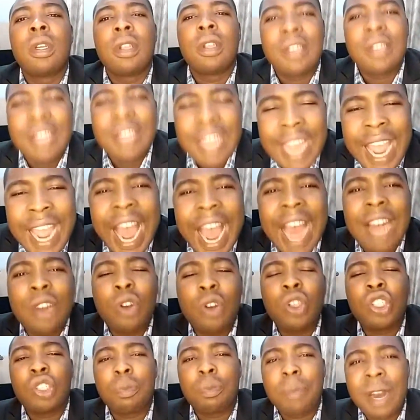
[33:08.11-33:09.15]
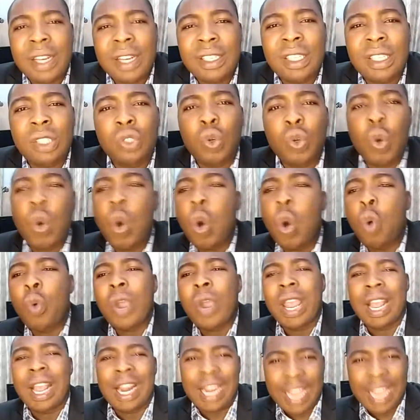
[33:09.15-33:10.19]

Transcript: they are those persons who will